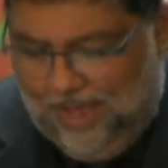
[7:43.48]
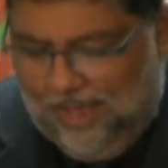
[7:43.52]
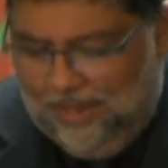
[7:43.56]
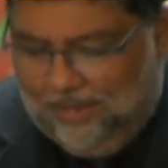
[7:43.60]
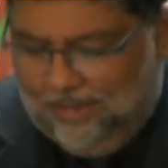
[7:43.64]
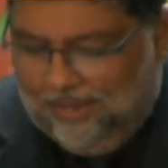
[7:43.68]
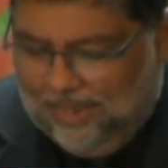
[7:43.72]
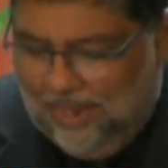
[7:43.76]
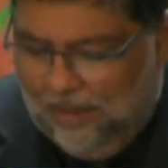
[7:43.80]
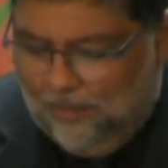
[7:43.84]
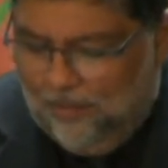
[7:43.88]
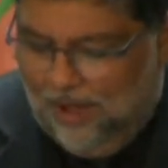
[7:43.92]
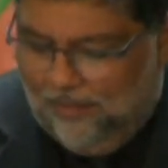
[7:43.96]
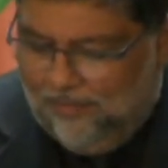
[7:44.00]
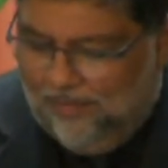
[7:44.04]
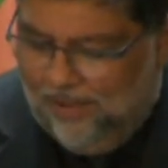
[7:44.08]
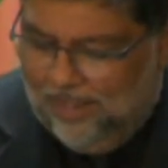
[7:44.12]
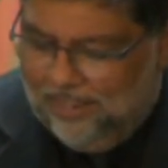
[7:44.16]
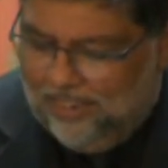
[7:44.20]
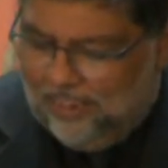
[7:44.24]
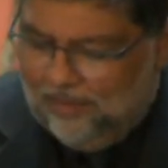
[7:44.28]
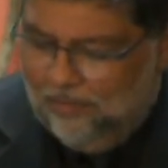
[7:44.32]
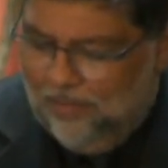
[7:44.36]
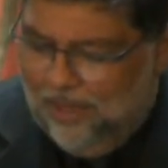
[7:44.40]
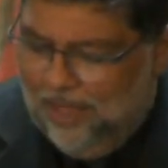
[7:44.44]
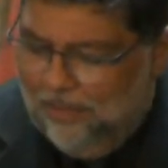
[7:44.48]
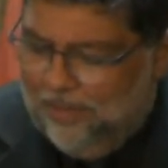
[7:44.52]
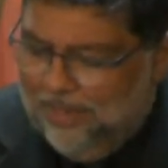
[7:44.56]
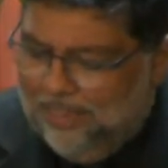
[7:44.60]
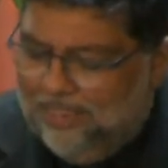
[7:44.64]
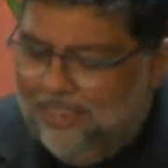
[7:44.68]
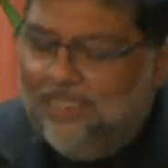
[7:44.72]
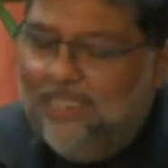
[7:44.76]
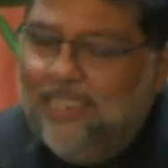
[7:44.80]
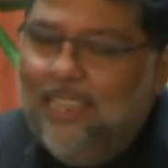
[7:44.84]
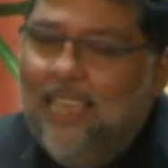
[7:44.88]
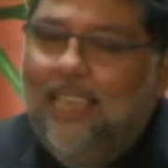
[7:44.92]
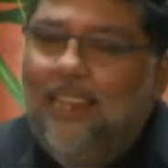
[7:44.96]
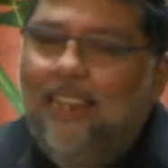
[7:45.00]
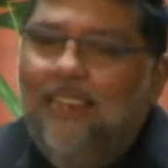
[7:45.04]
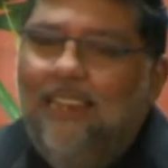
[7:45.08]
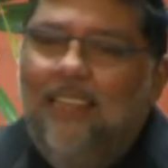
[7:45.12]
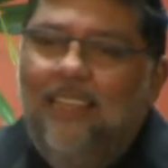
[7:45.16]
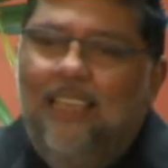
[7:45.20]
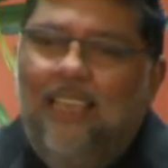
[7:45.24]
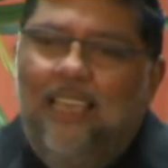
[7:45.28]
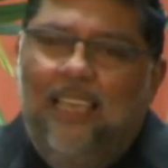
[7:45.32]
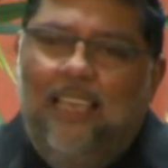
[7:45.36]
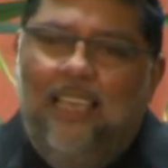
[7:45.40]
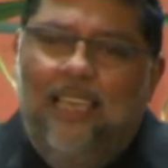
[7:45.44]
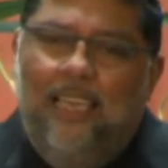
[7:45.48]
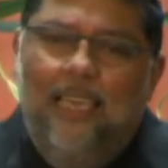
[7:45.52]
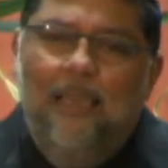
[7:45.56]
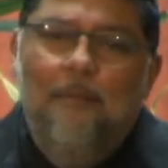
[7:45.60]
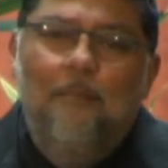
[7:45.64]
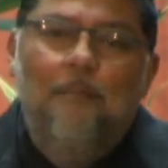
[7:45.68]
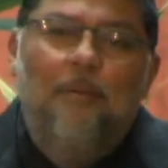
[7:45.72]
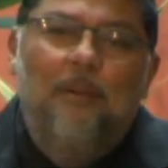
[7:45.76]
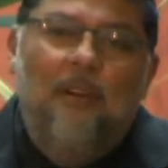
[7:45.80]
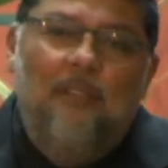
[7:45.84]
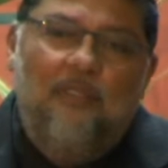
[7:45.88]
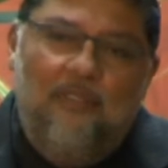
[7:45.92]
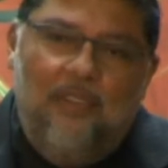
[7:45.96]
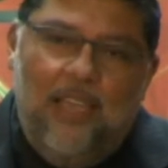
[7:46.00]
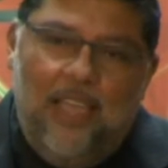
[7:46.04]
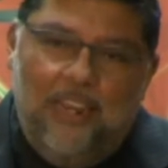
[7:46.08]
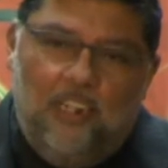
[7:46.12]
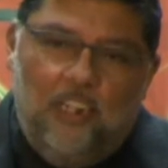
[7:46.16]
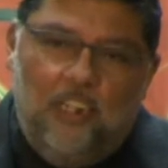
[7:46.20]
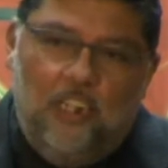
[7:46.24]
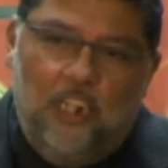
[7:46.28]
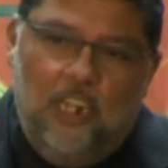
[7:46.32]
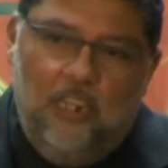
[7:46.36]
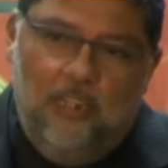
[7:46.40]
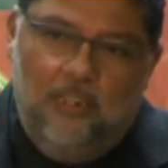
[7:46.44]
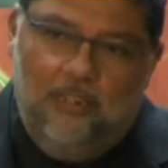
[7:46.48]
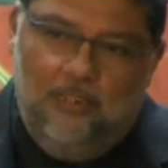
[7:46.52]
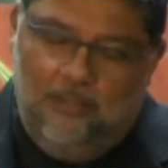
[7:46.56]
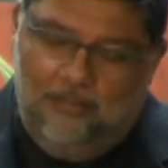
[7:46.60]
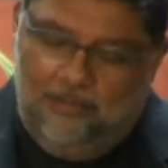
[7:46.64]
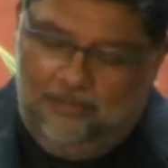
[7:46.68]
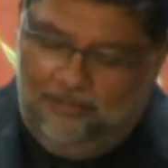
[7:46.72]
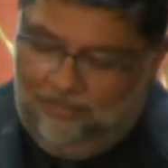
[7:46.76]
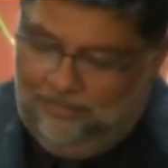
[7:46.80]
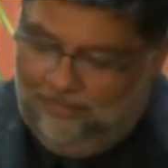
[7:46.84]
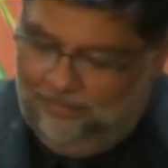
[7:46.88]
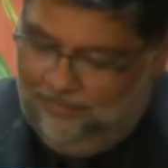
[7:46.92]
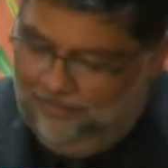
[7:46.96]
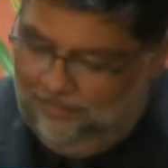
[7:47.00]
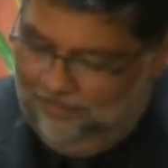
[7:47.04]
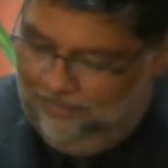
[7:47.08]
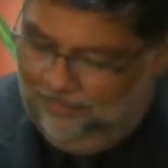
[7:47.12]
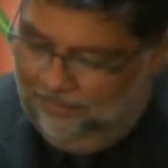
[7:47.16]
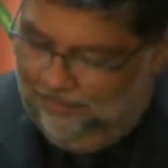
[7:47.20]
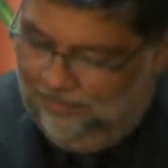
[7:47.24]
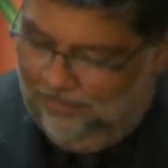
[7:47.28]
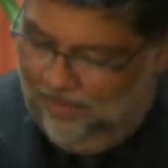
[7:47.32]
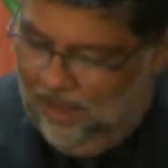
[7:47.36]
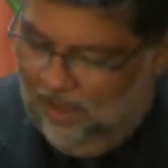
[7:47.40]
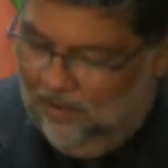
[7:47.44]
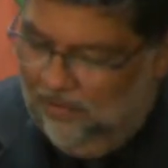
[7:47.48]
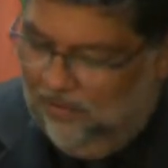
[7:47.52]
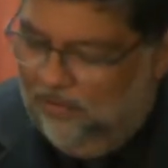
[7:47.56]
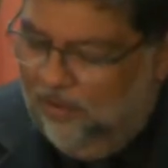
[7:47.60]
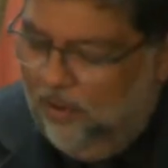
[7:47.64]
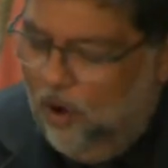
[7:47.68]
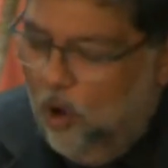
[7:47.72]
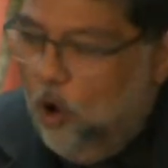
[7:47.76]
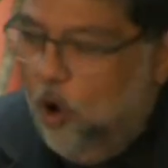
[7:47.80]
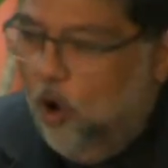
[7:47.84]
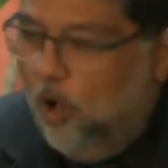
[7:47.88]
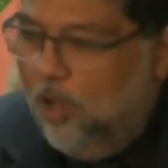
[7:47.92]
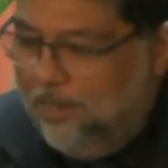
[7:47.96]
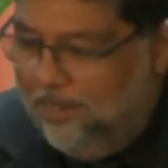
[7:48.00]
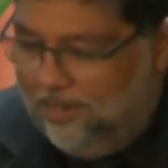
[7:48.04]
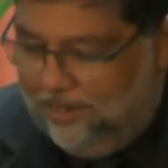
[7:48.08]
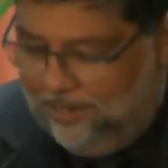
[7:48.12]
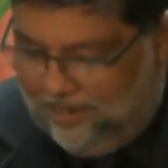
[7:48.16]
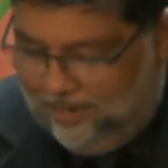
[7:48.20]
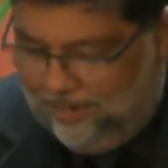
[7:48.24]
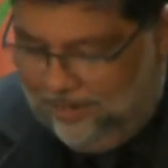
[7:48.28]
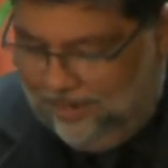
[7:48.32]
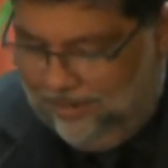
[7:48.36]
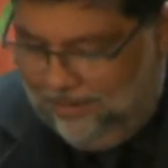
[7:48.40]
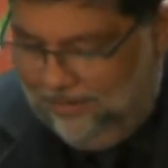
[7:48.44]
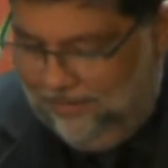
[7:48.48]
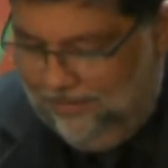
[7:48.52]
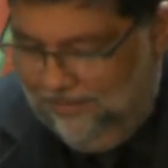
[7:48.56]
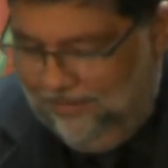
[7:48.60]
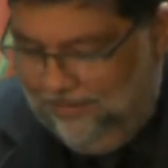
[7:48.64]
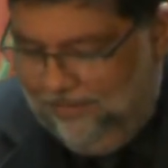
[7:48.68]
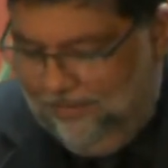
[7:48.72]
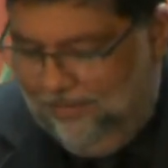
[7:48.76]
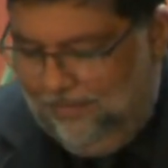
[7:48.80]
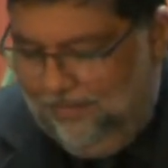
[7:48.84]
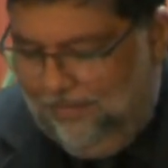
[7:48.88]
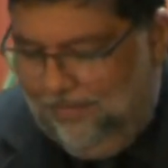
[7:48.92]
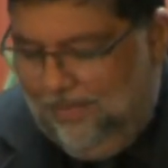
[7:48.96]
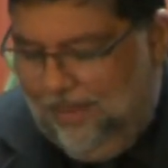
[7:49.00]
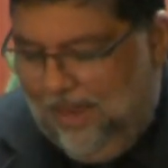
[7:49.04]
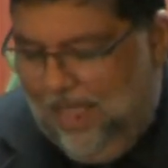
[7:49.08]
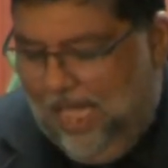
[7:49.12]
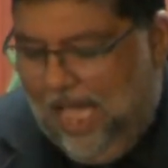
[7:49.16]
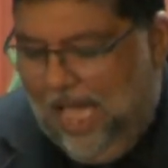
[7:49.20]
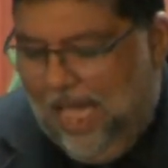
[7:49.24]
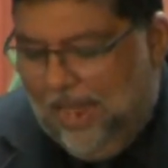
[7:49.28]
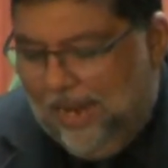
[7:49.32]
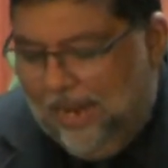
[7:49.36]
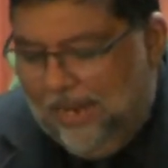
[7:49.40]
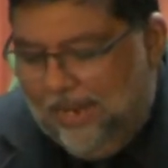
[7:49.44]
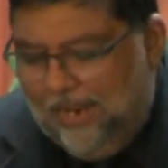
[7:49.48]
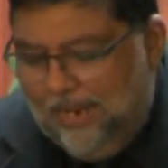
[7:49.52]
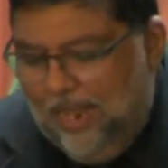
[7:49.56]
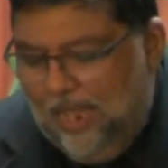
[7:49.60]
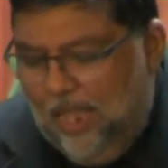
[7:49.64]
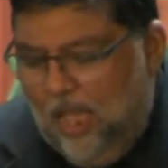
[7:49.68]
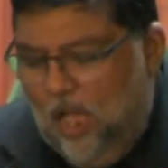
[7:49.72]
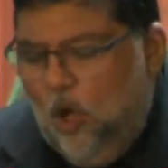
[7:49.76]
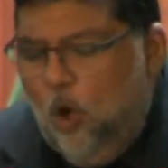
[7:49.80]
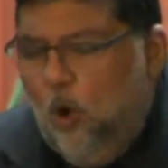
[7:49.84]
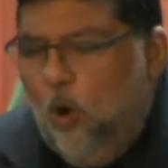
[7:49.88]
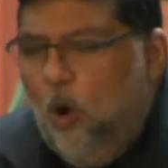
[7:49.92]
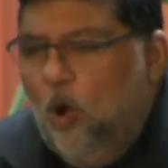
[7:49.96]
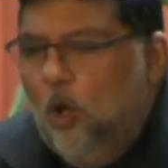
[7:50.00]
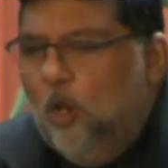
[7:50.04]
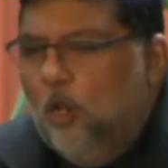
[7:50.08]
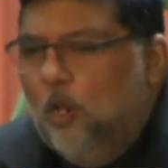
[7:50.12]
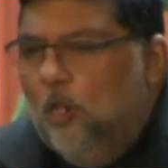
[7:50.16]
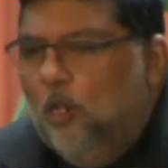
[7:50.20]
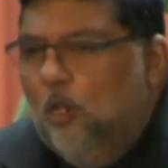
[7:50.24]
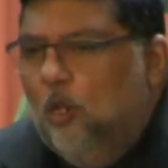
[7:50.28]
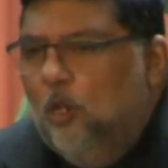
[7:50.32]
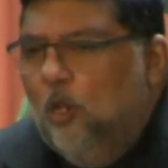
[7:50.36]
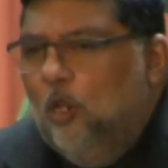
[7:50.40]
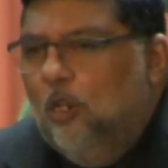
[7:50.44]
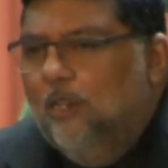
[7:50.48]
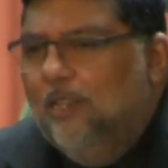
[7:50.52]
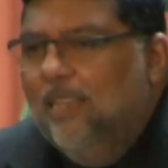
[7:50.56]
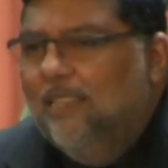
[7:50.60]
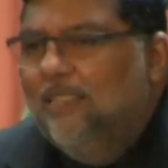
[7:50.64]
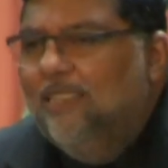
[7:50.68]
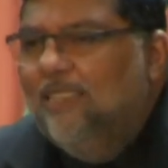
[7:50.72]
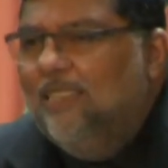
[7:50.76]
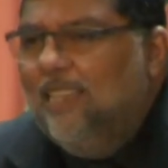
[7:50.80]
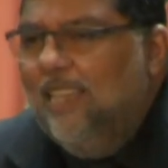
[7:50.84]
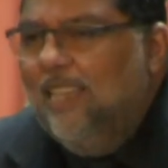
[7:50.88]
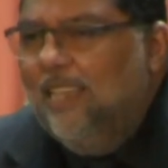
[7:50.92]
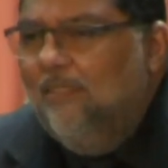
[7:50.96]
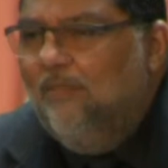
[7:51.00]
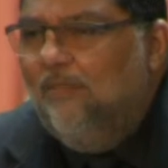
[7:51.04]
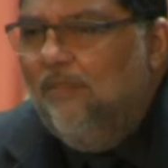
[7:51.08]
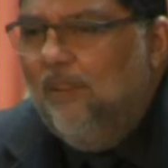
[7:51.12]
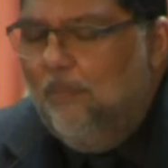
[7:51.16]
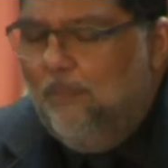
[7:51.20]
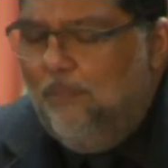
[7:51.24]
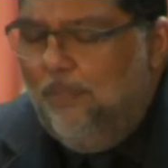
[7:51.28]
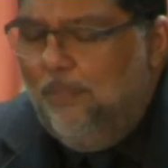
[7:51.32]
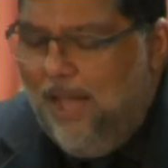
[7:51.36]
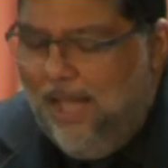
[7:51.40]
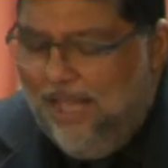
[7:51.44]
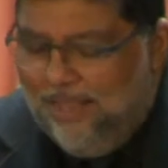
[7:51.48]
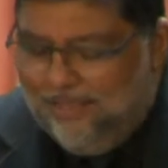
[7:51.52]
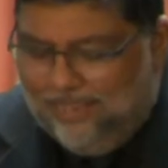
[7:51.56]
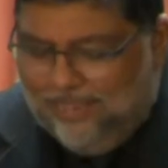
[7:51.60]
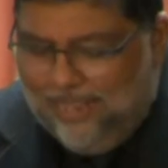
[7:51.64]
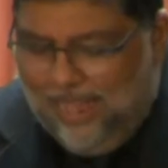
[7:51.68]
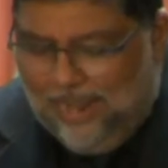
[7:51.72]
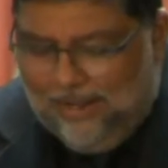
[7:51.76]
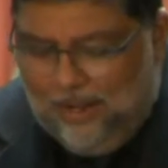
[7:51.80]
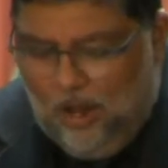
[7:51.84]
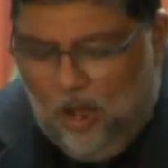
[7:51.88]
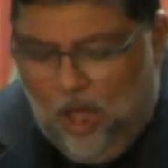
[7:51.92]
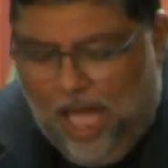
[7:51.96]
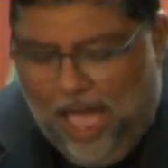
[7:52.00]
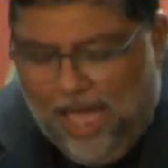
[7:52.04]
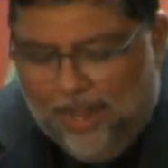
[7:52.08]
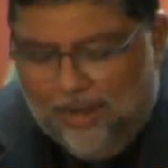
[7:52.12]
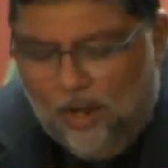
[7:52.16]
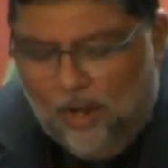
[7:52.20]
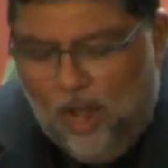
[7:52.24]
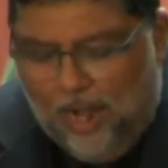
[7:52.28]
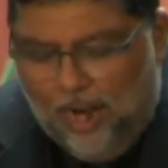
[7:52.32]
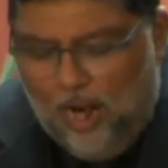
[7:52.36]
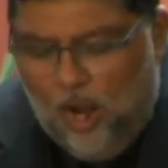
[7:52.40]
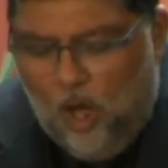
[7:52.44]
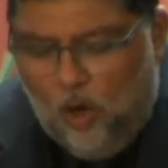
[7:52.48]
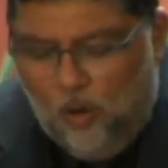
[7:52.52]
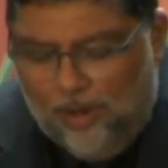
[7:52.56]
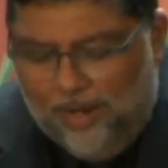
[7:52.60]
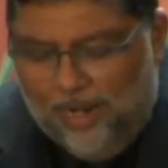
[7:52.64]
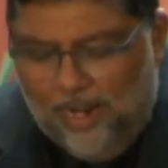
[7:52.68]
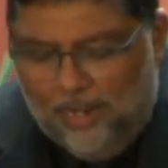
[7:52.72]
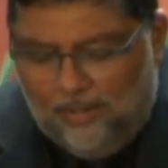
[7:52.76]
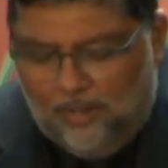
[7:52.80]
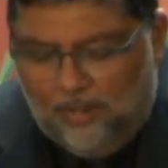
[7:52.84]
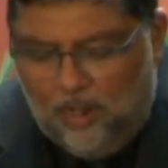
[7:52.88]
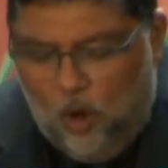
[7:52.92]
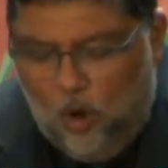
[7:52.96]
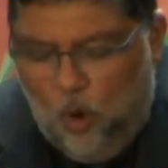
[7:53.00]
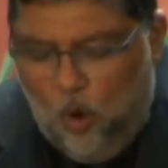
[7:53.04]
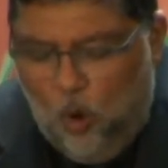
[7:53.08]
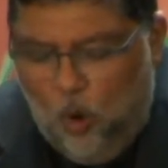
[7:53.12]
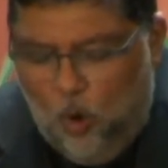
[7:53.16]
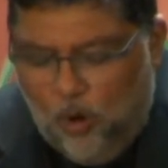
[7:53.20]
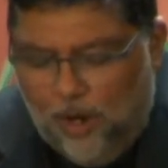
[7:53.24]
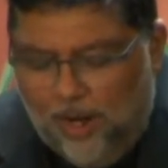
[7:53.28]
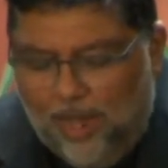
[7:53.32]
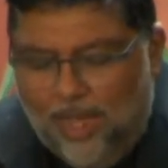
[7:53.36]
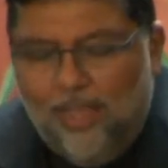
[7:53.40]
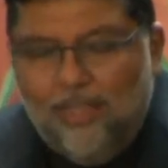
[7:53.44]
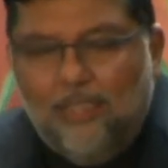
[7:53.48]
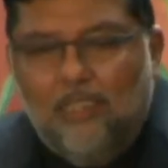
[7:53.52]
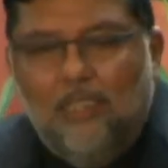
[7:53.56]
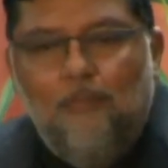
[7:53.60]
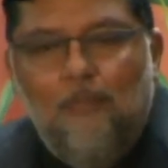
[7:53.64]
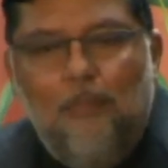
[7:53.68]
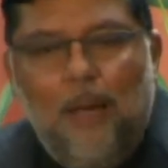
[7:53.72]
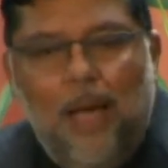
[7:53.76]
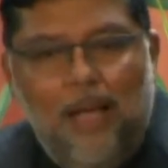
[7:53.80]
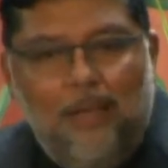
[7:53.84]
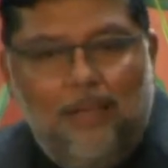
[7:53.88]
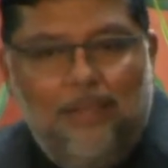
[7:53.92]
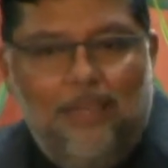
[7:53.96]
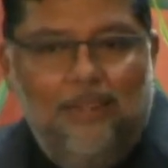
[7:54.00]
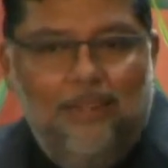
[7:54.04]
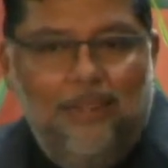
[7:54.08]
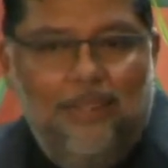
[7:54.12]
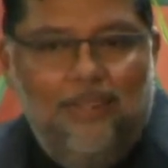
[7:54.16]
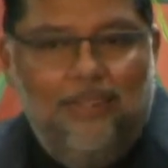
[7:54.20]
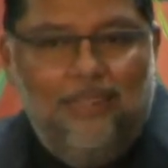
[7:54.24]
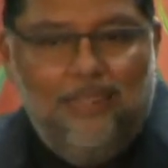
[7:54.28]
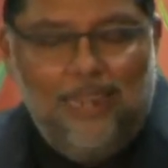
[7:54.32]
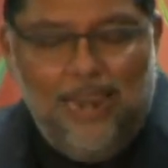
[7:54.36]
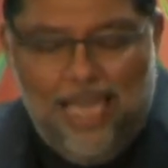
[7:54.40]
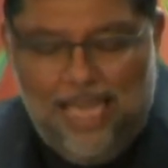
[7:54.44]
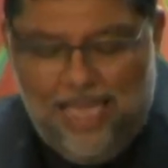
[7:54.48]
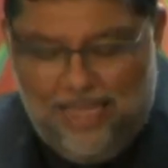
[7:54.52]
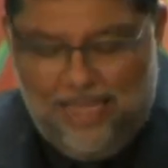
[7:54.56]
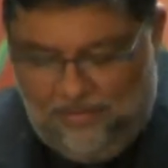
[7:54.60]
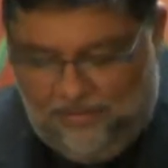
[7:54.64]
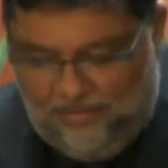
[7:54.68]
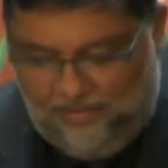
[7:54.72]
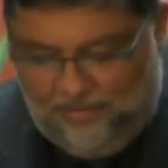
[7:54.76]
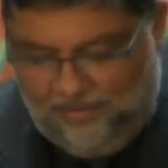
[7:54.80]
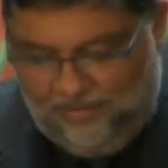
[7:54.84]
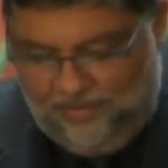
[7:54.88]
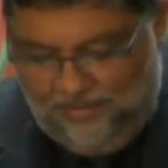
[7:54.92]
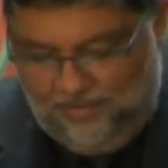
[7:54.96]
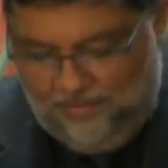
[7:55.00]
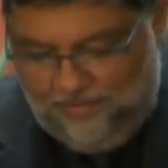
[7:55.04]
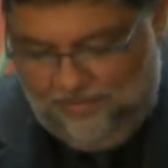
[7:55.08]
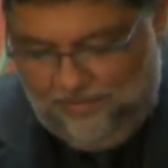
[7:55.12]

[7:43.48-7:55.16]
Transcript: Some of us may be seeing imperfection, flaws, and the sinful past that and allowing it to hold us back in this life.